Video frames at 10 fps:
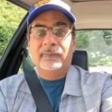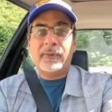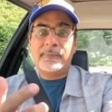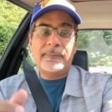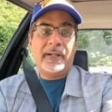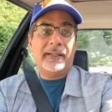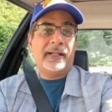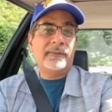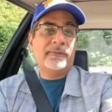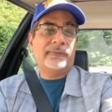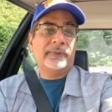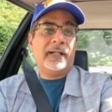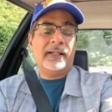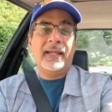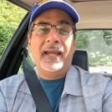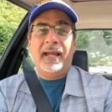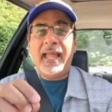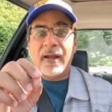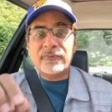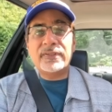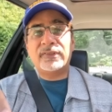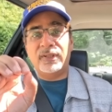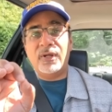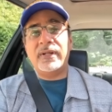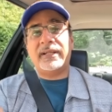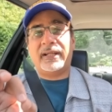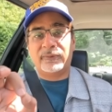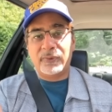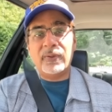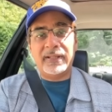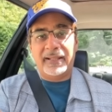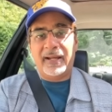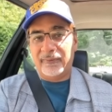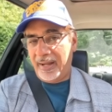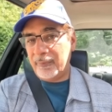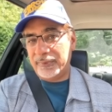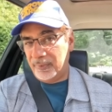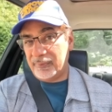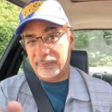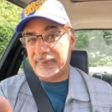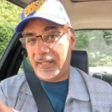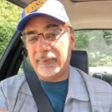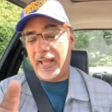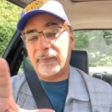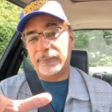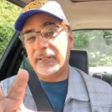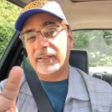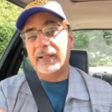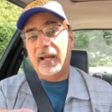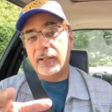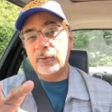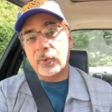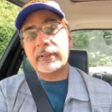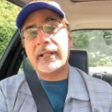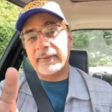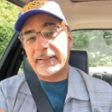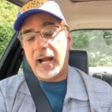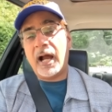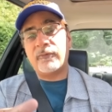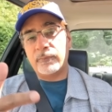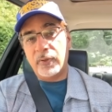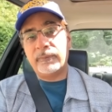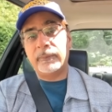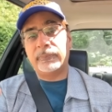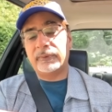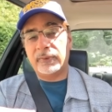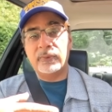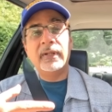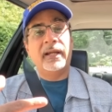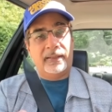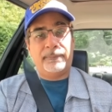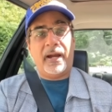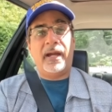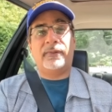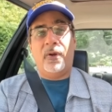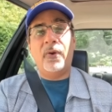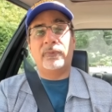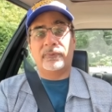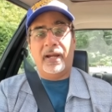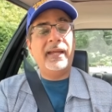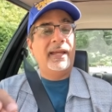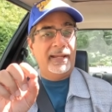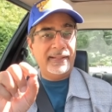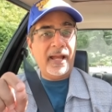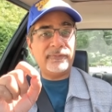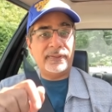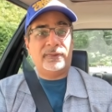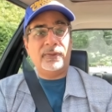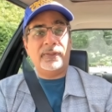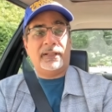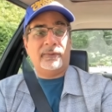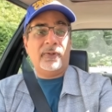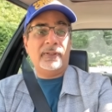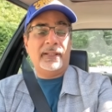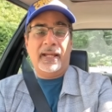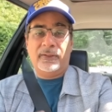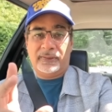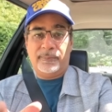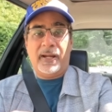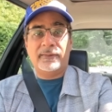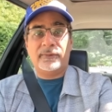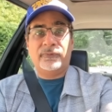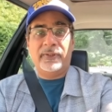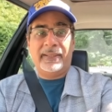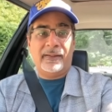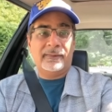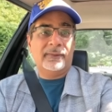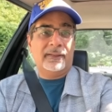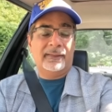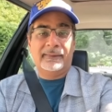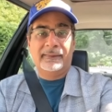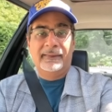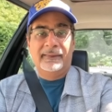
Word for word: What do I mean by the economy of afford cars? An average Toyota Corolla there, right? Which you say, well, that would be an, an ordinary car for most people to aspire to own, right? An average Toyota Corolla there costs about $140,000.